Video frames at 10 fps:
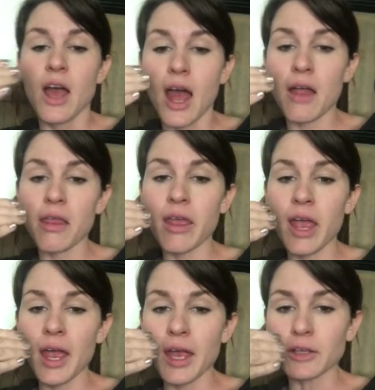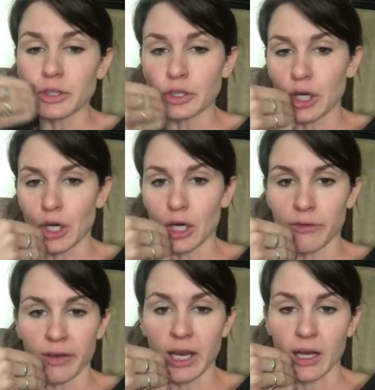and they
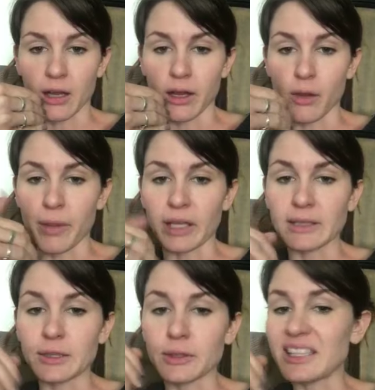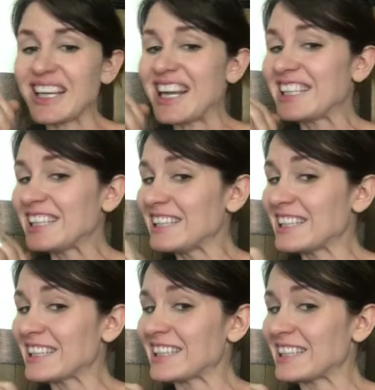curve in a little bit, so it's a lot
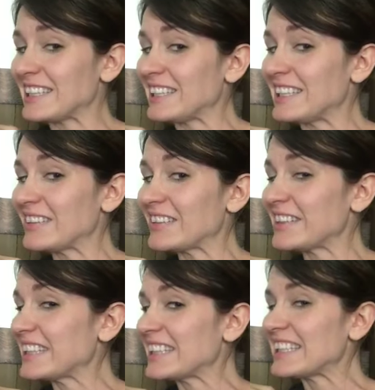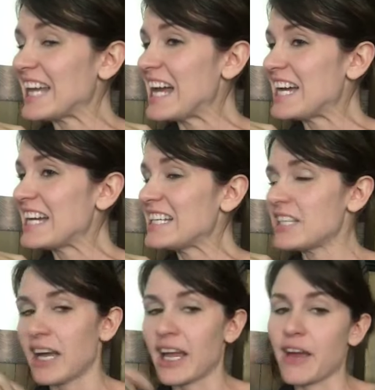easier to see from the side.
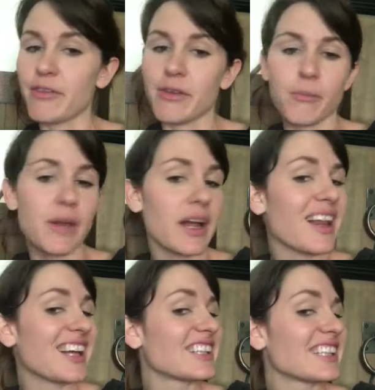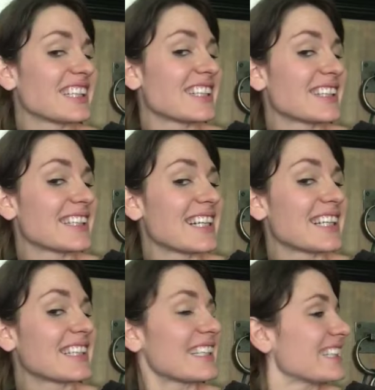I have my aligners in, so it's not
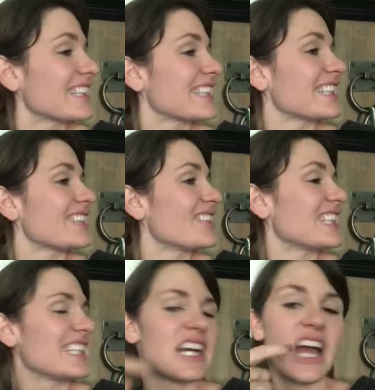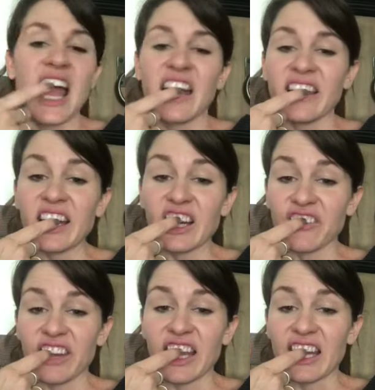as easy to tell, but they
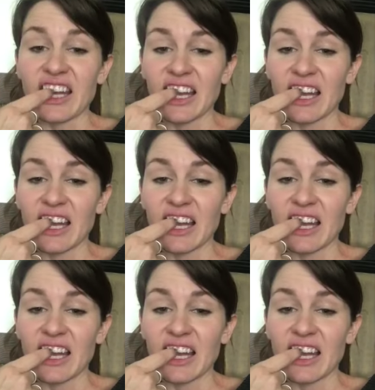curve in.